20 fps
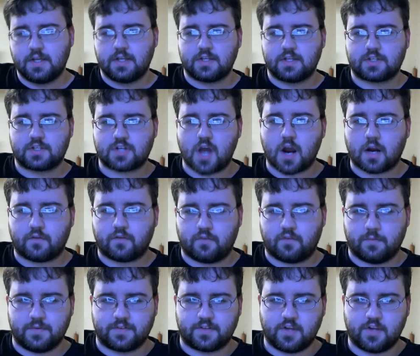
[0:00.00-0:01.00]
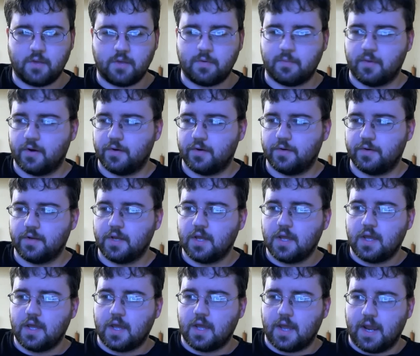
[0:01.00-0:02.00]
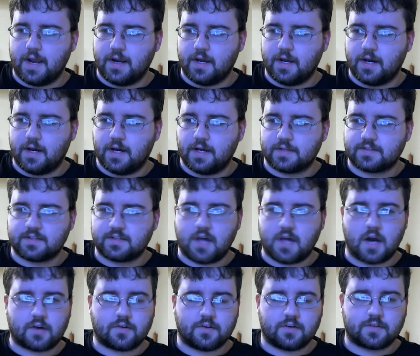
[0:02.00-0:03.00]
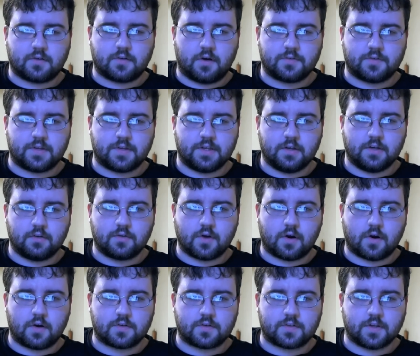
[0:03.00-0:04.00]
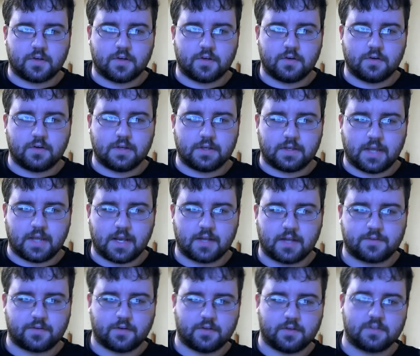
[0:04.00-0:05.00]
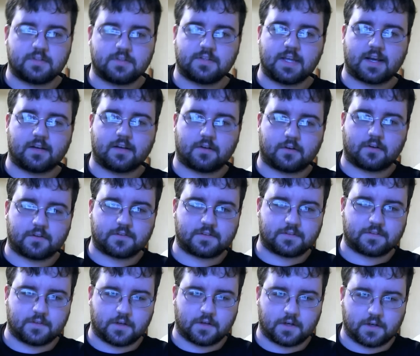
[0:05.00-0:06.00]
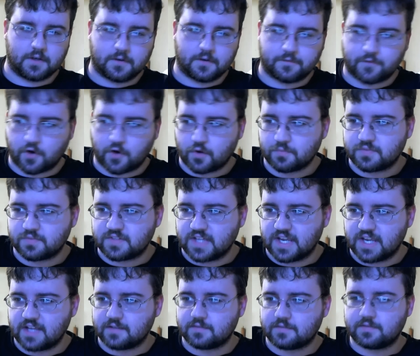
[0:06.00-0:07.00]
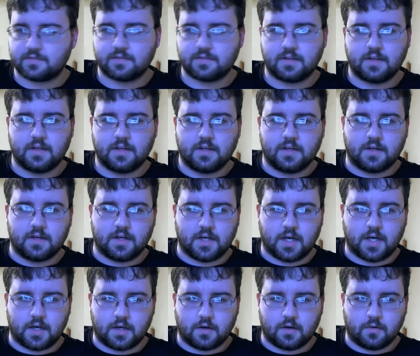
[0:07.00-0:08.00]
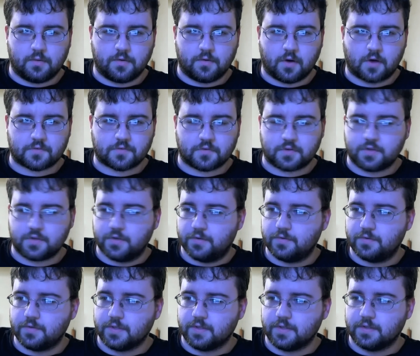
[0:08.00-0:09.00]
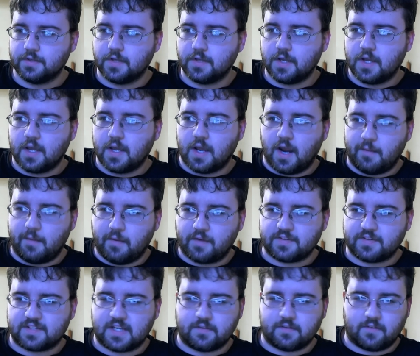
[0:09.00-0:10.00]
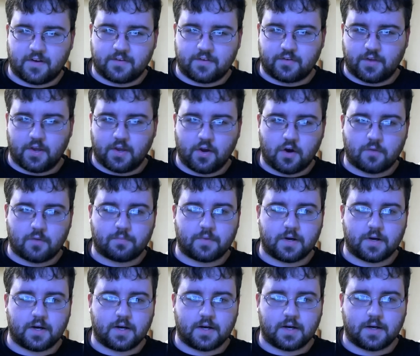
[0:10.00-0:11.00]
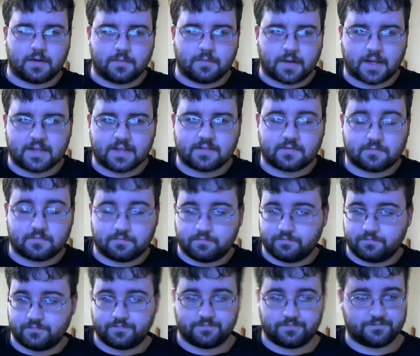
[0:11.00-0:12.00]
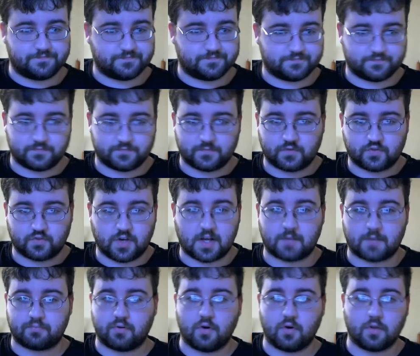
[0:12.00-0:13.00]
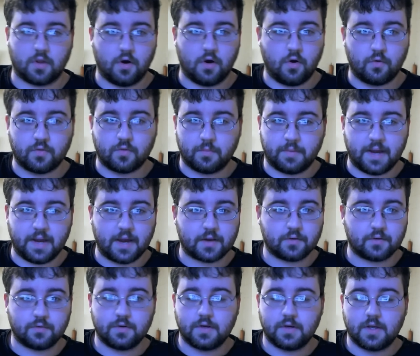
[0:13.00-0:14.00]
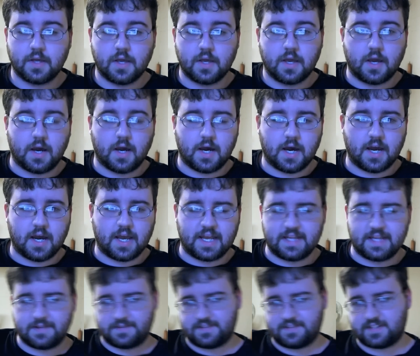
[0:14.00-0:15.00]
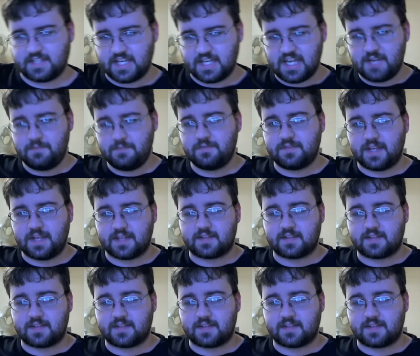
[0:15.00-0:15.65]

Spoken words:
chakra from his Kyuubi mode, and Sakura is going to heal Naruto, and Hinata is taking her her firm stance, you know, Naruto-kun, and everybody else is getting ready to help. I guess. Try to prolong the battle. It seems that